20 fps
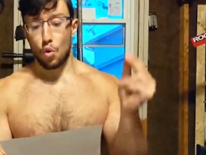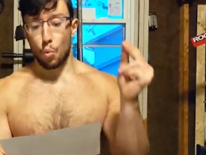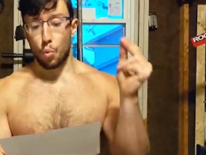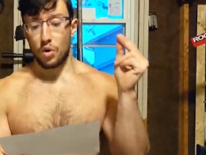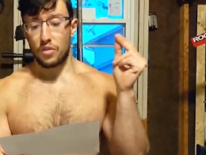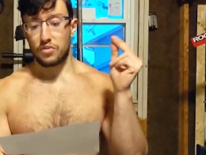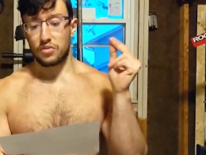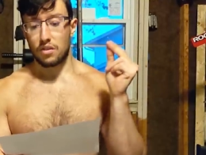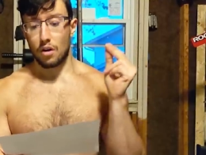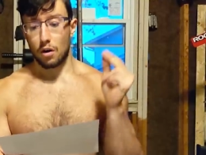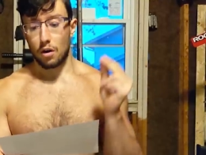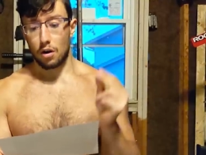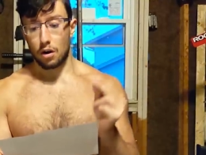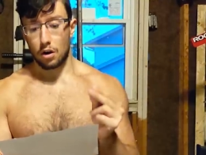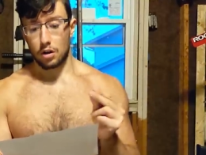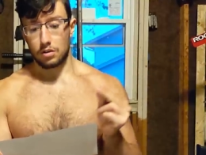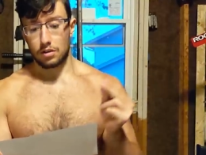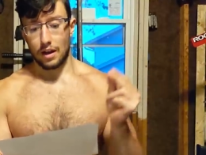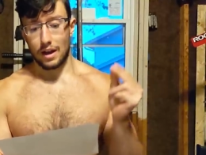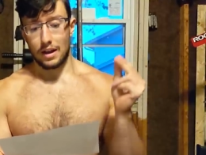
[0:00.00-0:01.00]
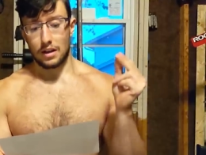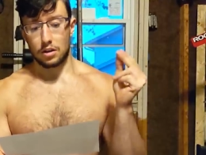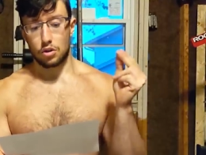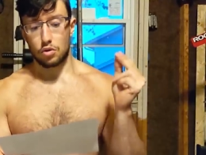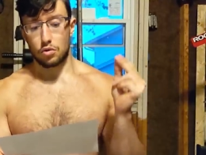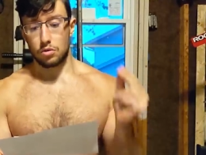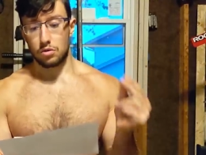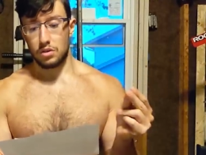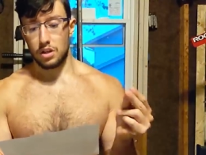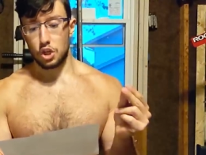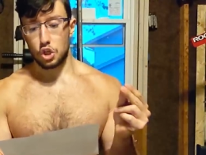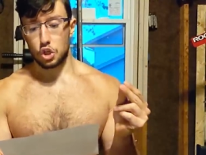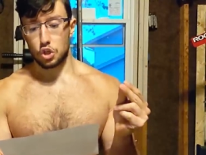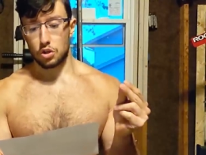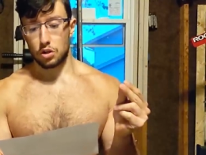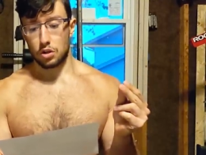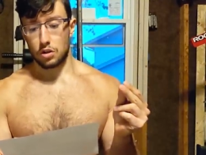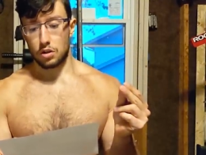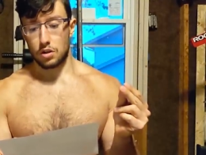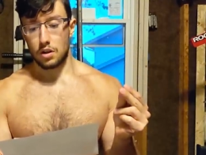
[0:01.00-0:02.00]
with their lot and
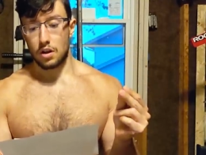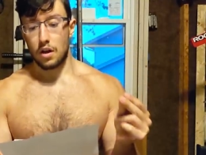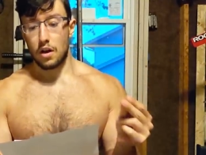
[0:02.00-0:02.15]
condition